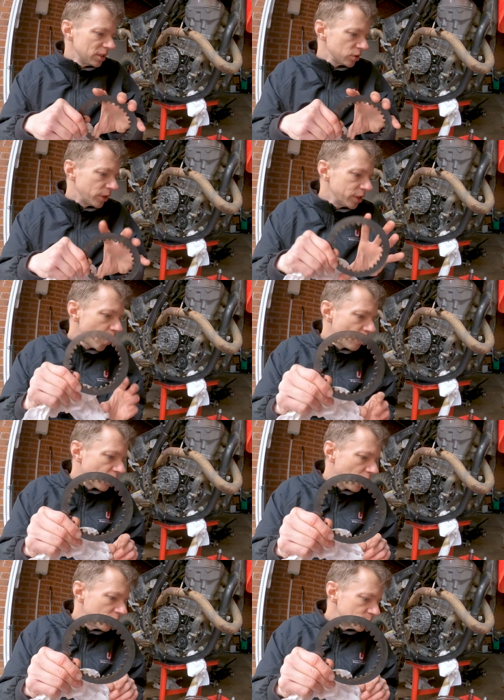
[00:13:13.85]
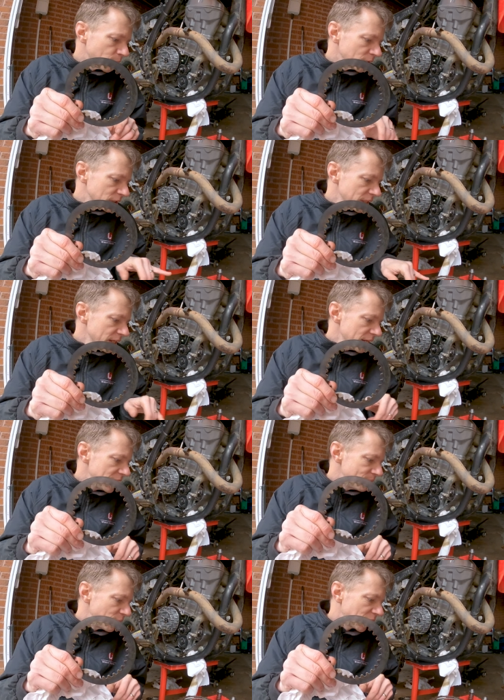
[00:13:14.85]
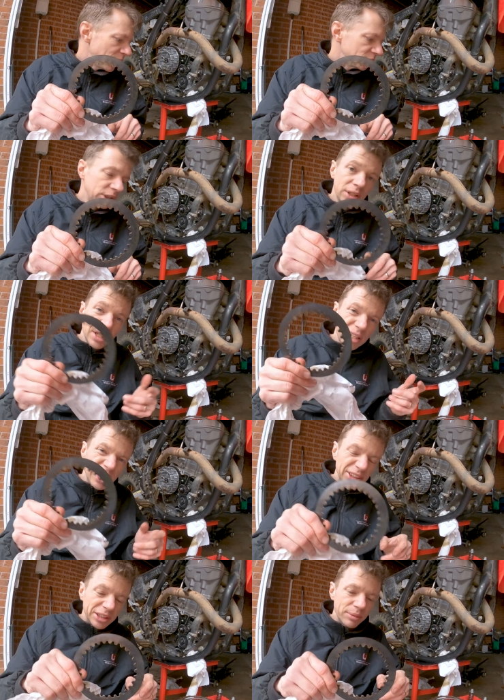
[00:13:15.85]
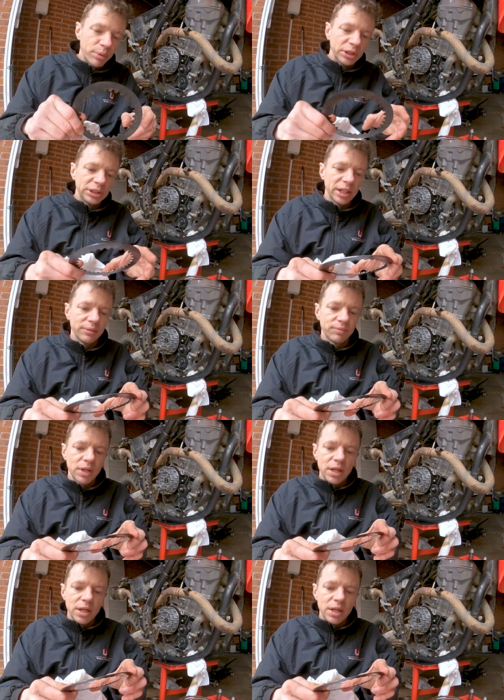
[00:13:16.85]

So I know I've got hot spots in my clutch, as you can appreciate.